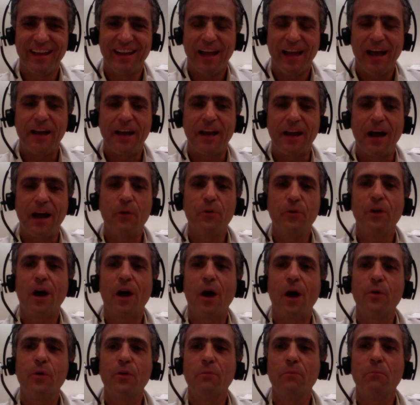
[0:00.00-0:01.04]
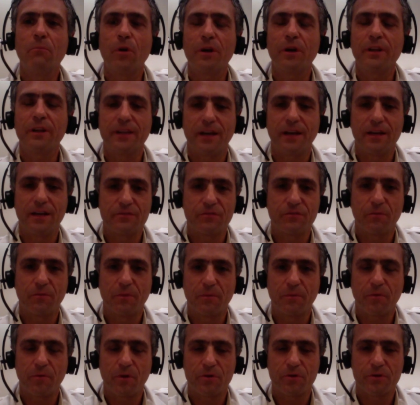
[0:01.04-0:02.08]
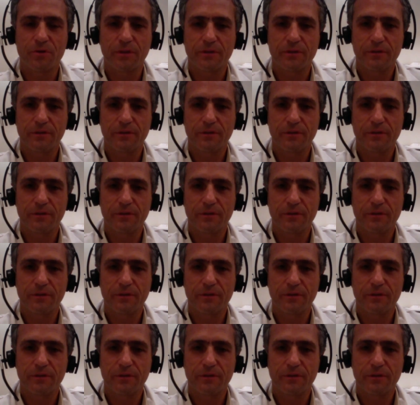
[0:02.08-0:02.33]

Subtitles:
And how do you monetize from the project?